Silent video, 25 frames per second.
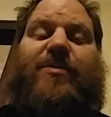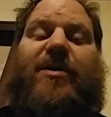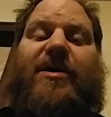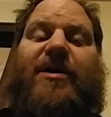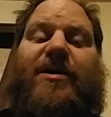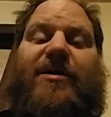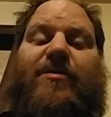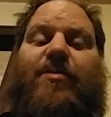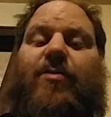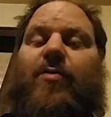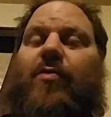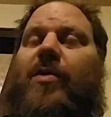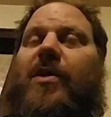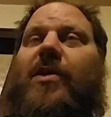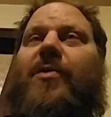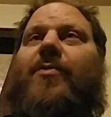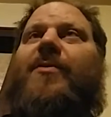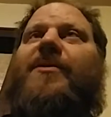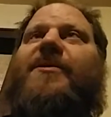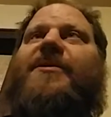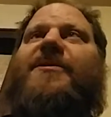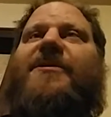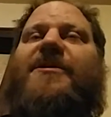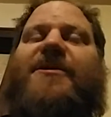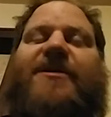Why
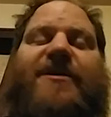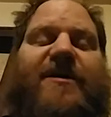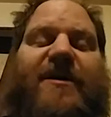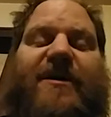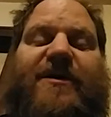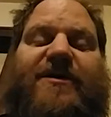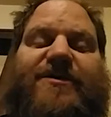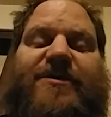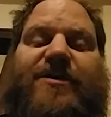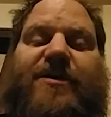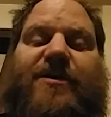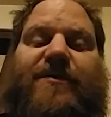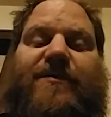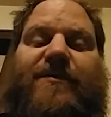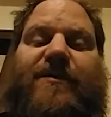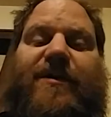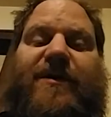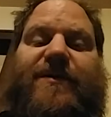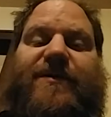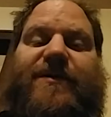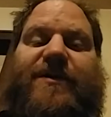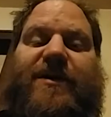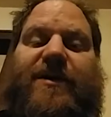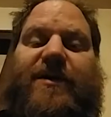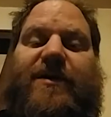wasn't anything solved
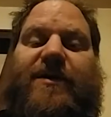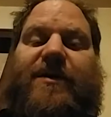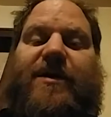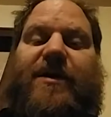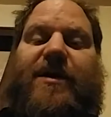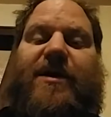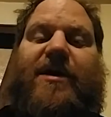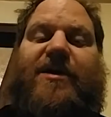right then?